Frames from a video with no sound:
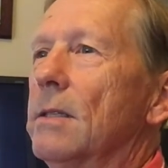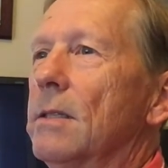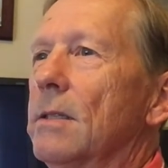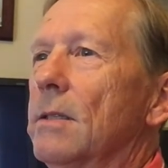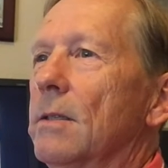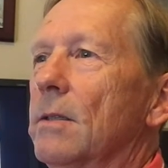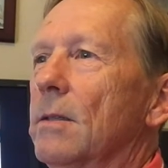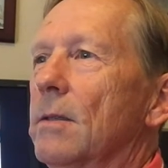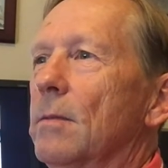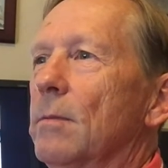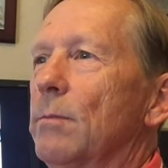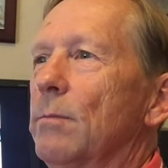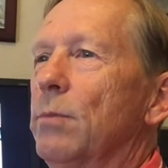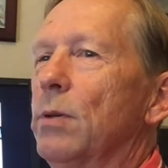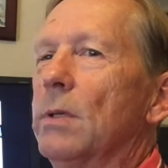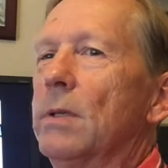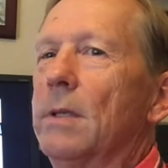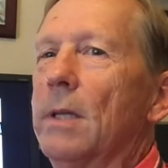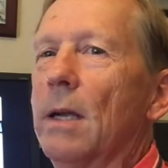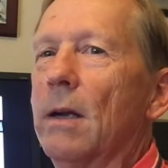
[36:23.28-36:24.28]
to
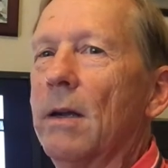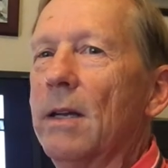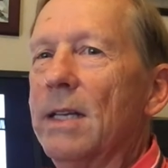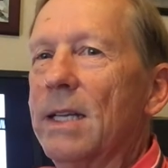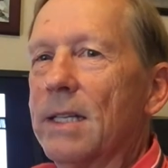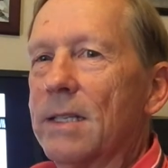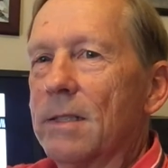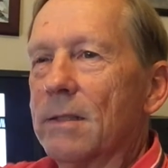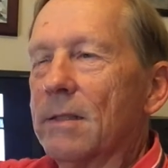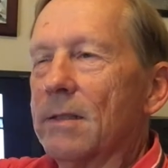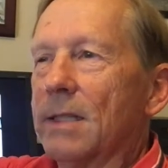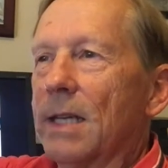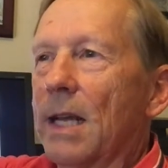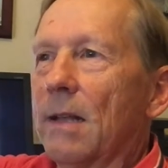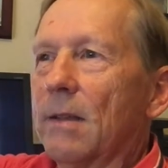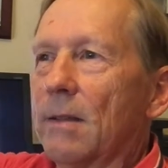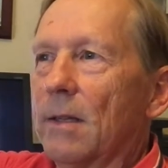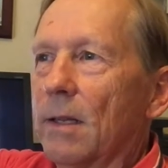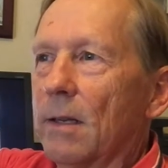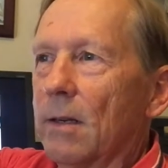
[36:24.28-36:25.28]
put their initials
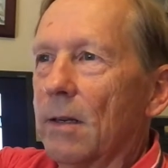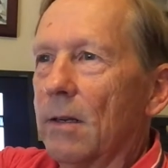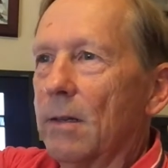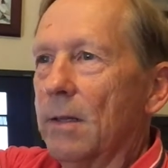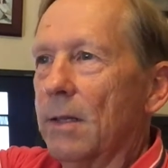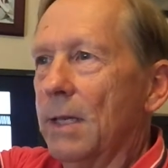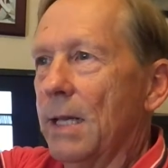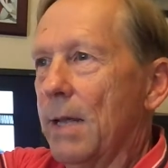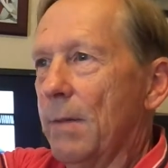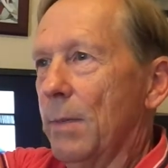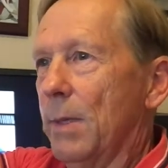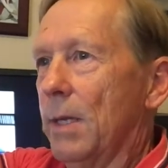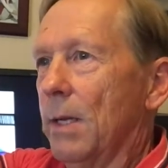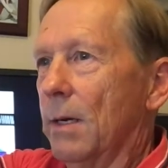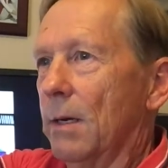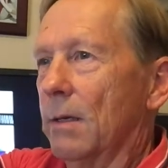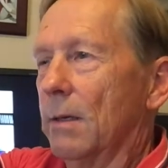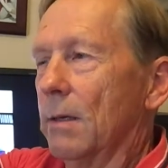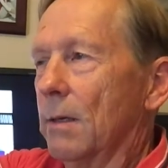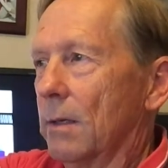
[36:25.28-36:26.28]
out there, or the name of
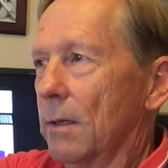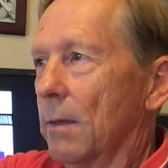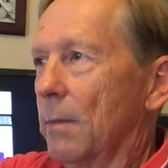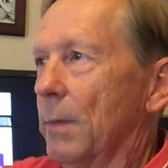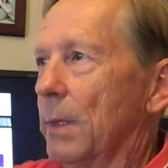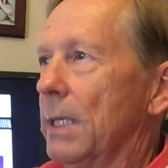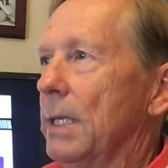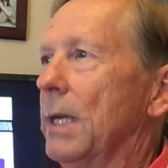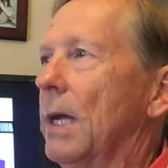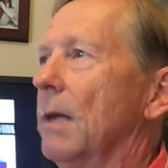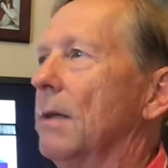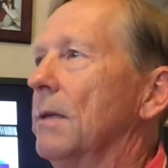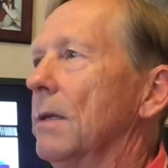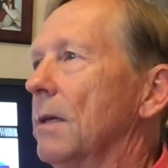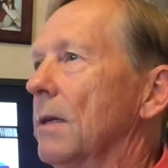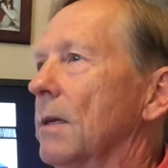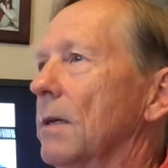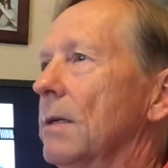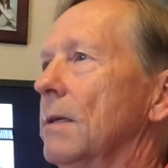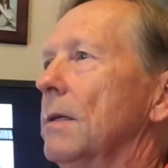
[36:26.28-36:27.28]
their company out
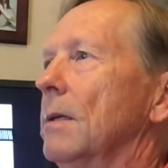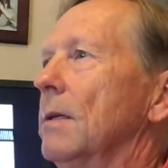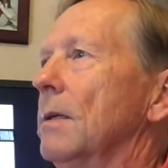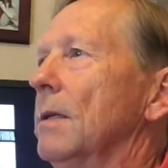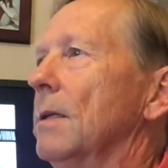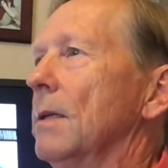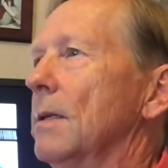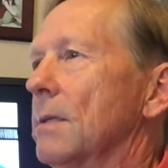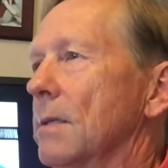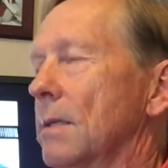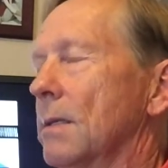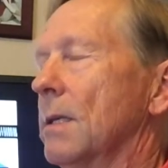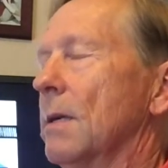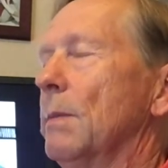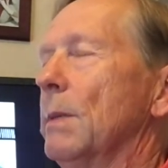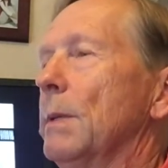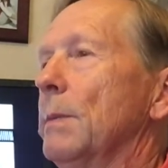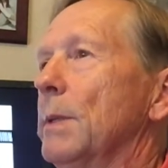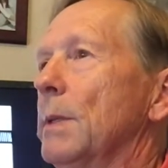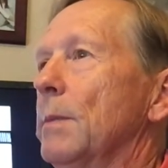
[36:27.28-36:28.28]
there in this
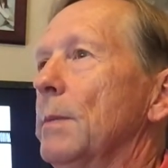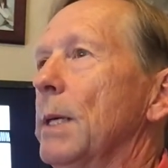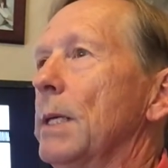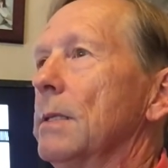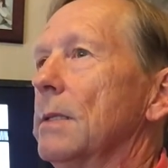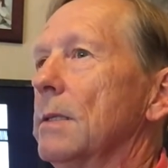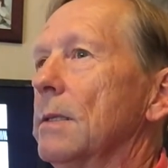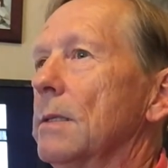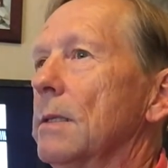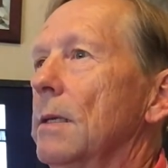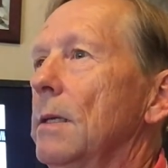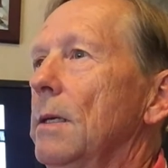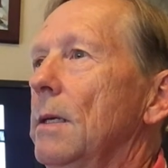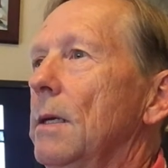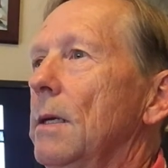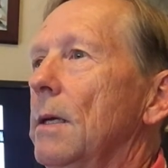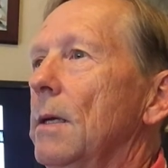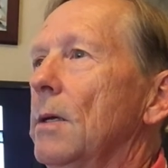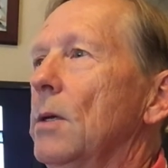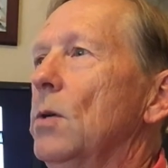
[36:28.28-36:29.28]
subliminal message.
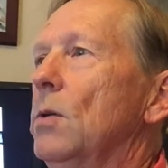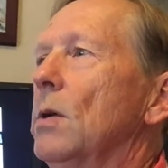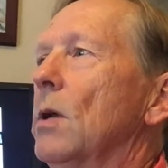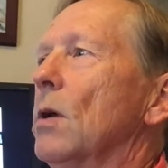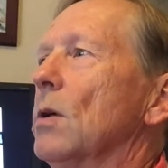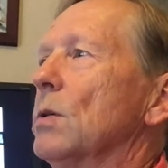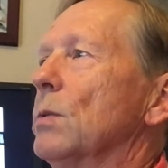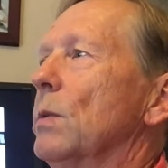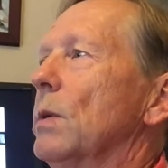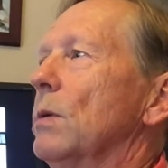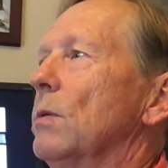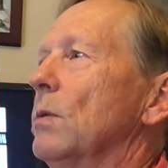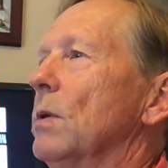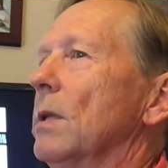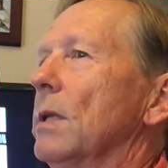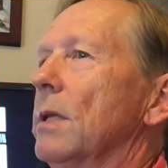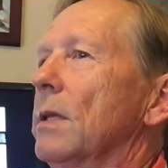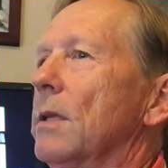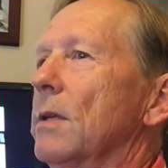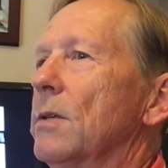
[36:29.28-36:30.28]
Who knows what
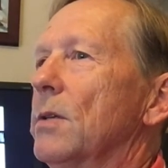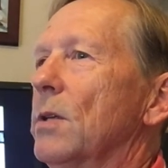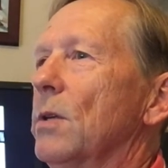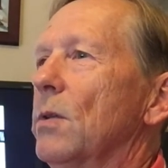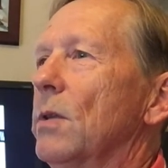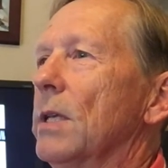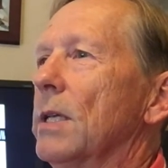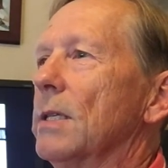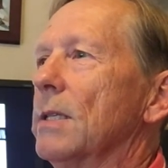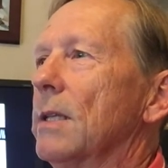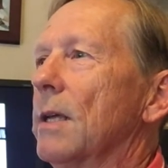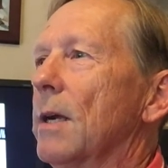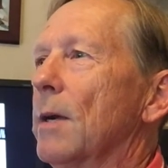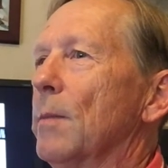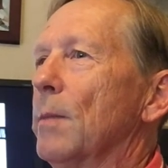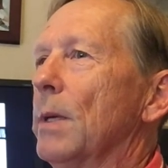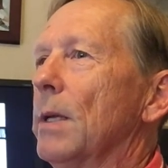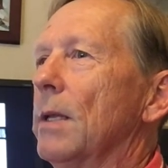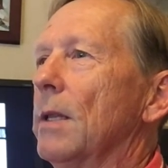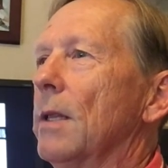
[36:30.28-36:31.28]
really the truth is there,
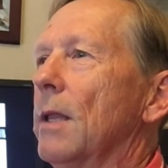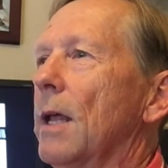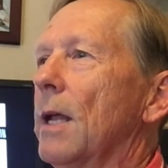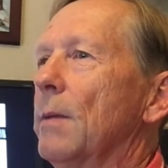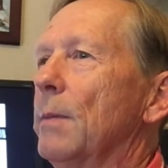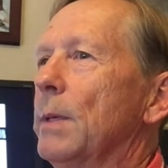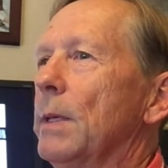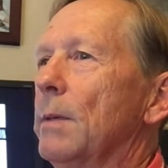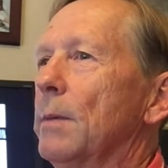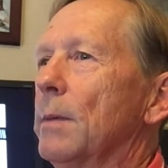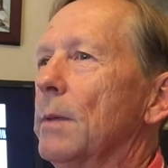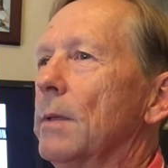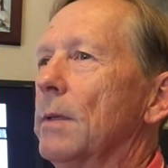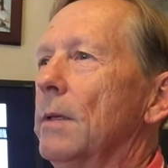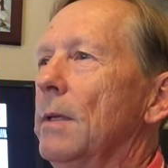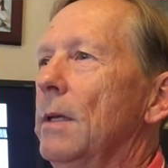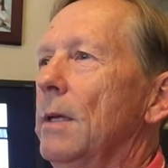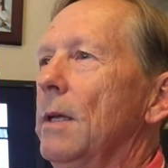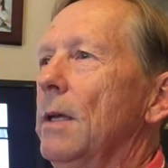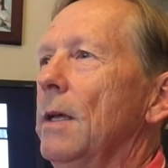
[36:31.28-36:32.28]
but a lot of people
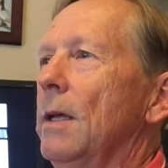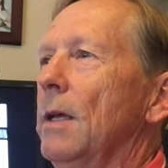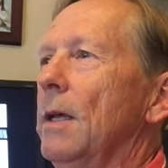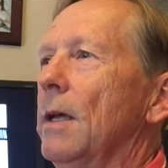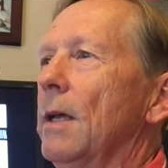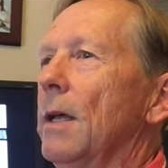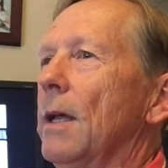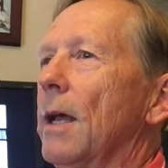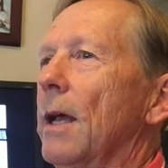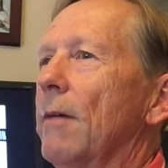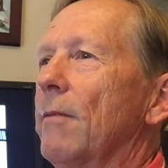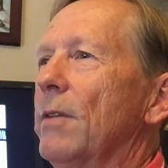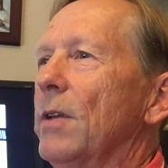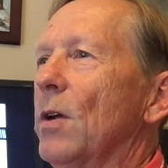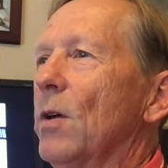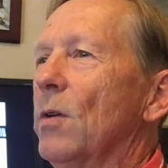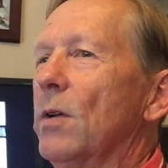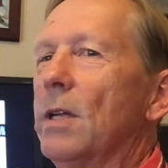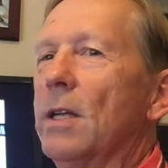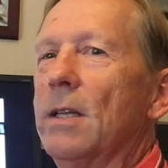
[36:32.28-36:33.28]
have
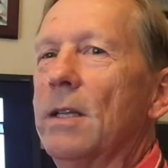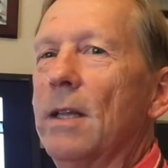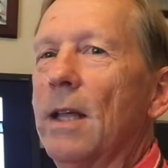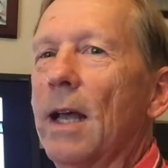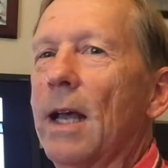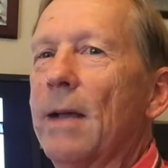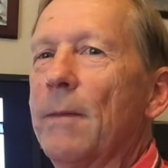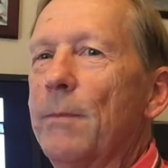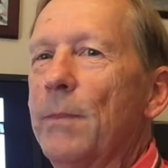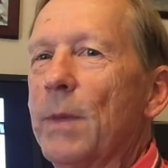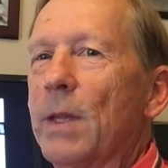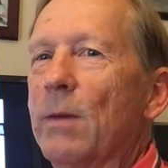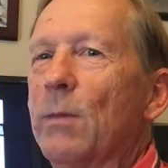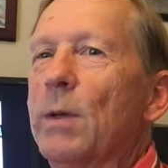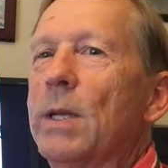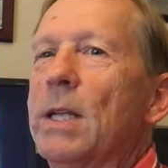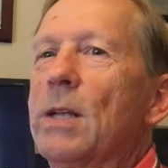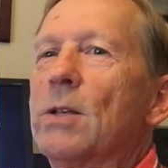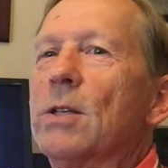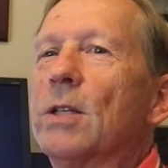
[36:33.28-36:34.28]
noted that
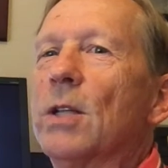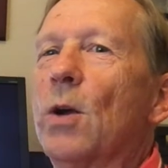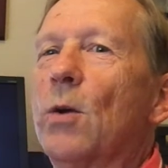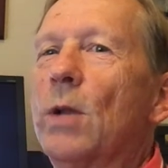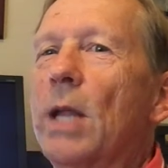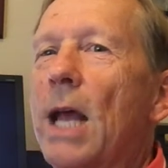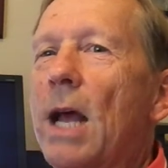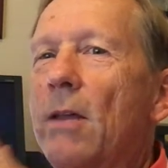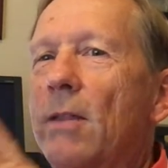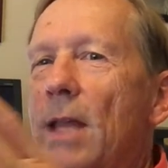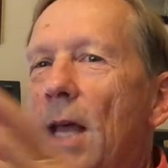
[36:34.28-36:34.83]
when you slow down